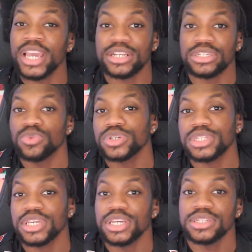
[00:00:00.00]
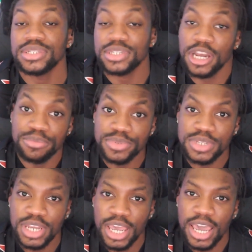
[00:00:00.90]
actually watched it in subbed,
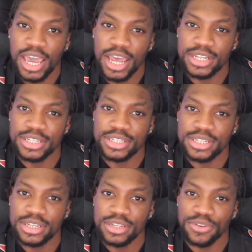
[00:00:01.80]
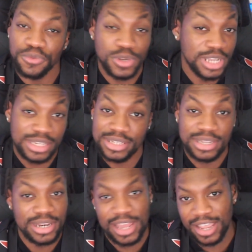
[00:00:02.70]
and the voice actors didn't like.